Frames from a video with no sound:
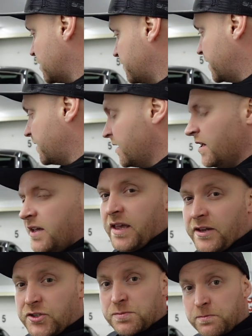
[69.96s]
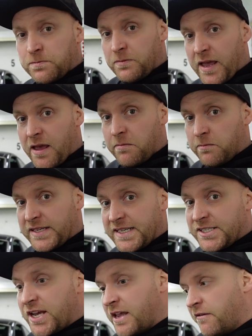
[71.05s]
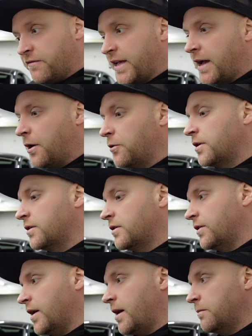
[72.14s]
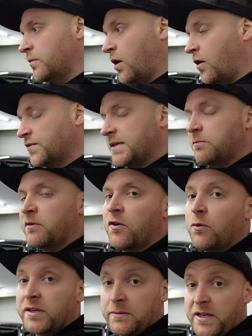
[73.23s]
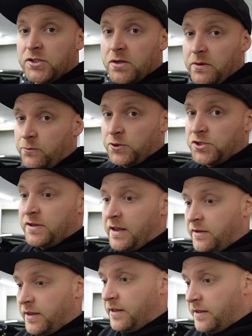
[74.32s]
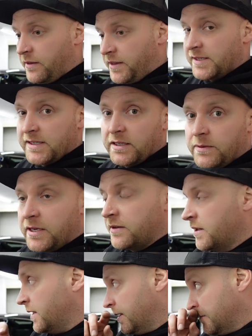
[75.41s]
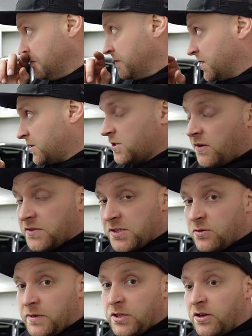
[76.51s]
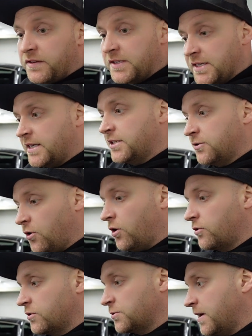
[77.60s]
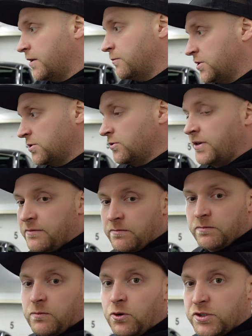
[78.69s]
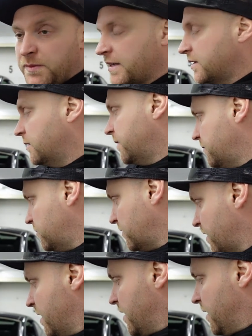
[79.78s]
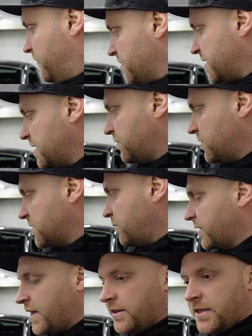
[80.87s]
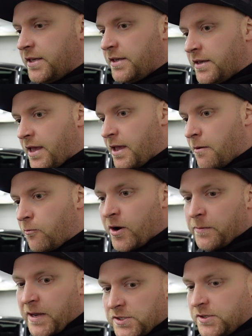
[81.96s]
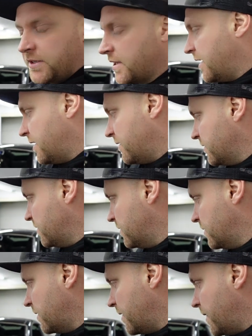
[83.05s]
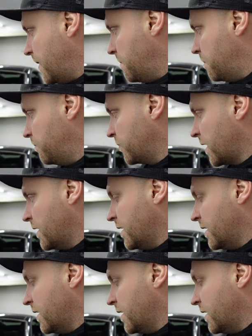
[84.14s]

off it, and just um, basically check everything out. Um, obviously, before I went to the paint shop, I rushed things a little bit. So there's obviously going to be a lot of things I need to order as well, which is going to hold us back a little bit. But first things first, I want to get the um, rad packs on the car. Um,